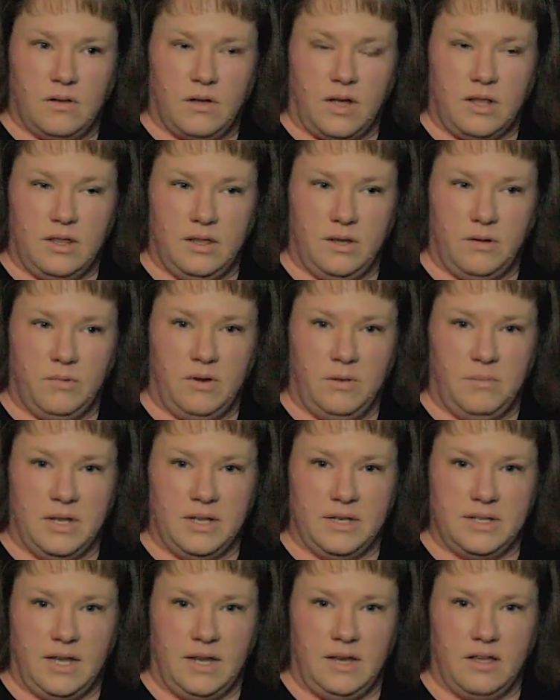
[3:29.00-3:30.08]
I think we'd
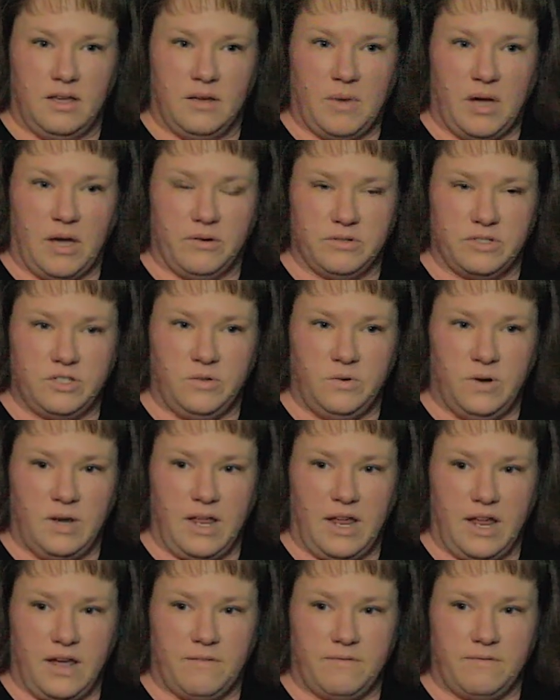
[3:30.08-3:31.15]
been dating about
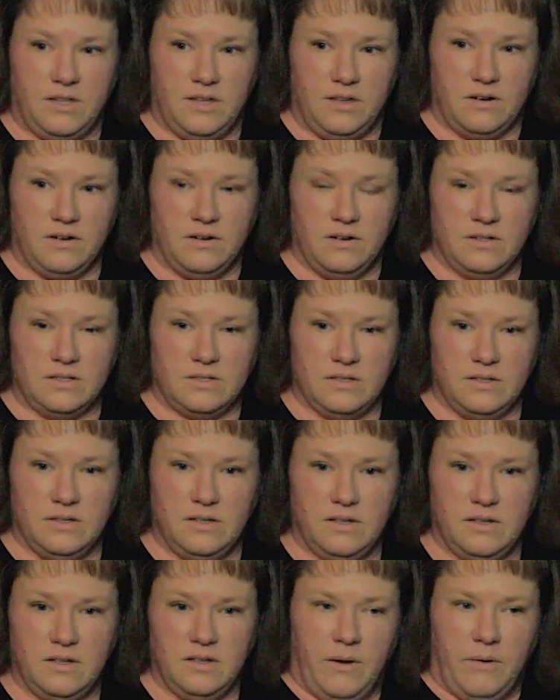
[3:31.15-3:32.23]
2.5 years.
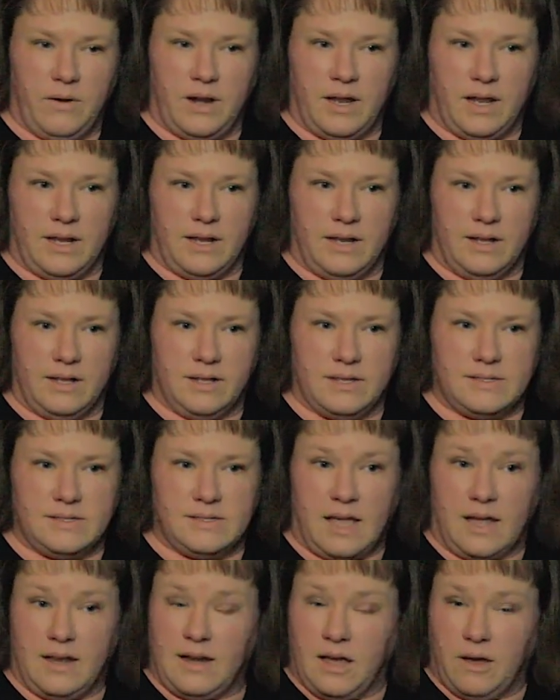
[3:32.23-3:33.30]
I
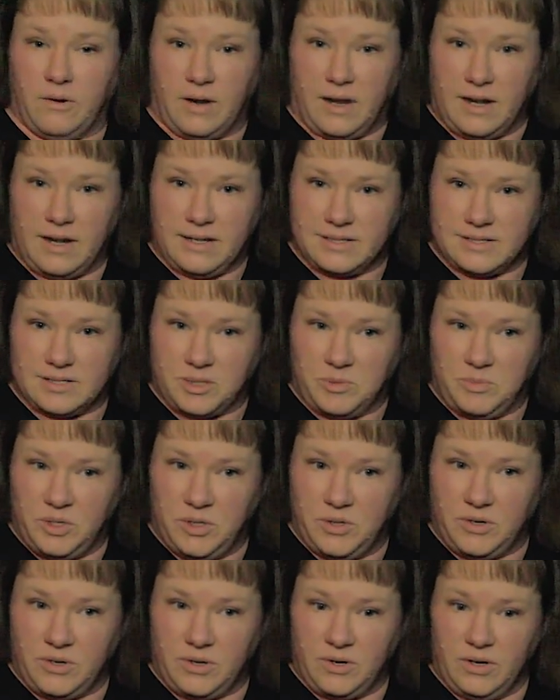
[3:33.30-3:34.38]
sat down at his
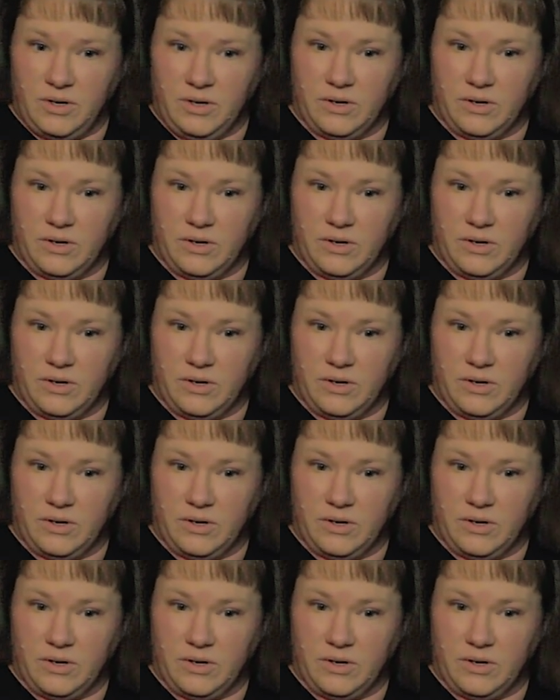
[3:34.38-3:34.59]
computer